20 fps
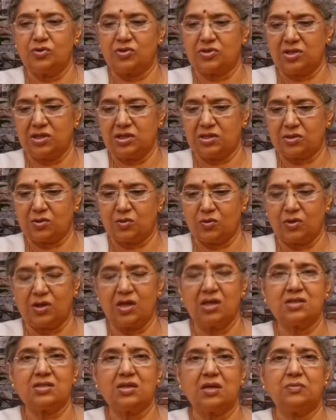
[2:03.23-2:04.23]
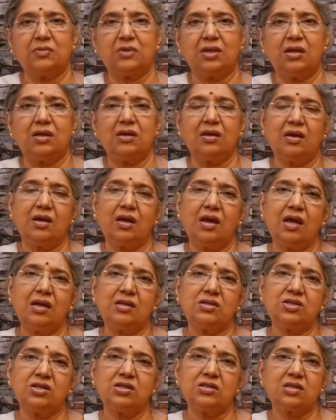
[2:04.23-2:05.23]
She is cooking something
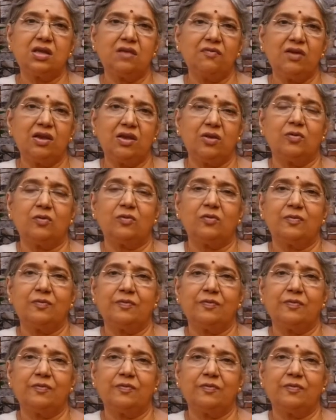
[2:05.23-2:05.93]
and she is giving you.